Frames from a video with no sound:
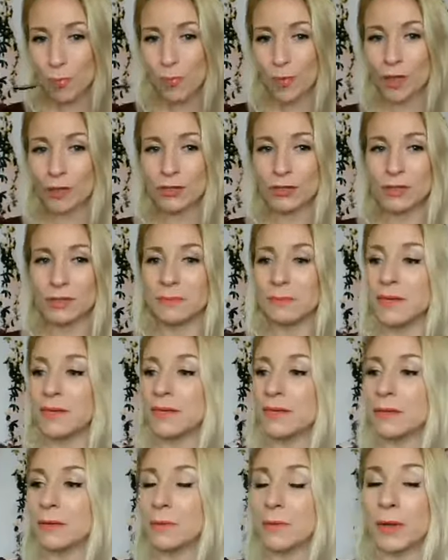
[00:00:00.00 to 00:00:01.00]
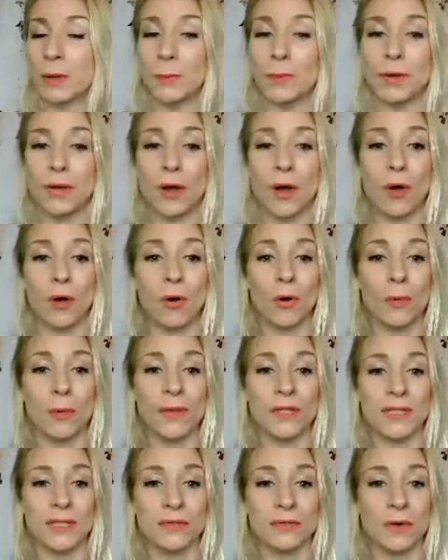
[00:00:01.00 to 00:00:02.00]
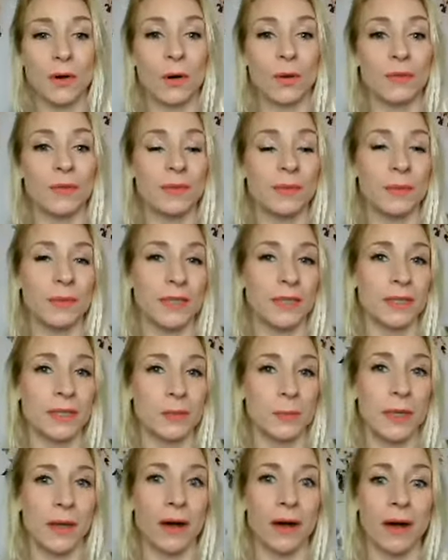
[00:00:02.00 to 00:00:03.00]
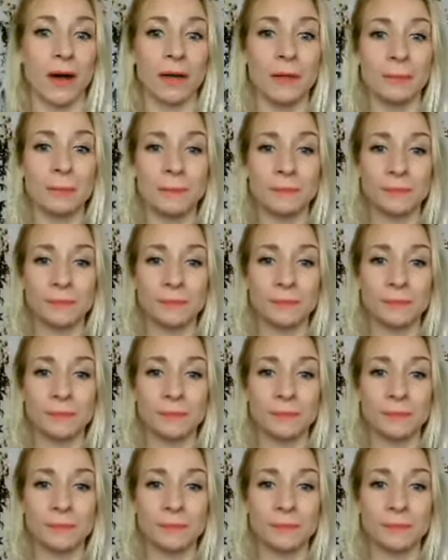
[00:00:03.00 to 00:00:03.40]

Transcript: It doesn't mean that we're not always evolving, because we are,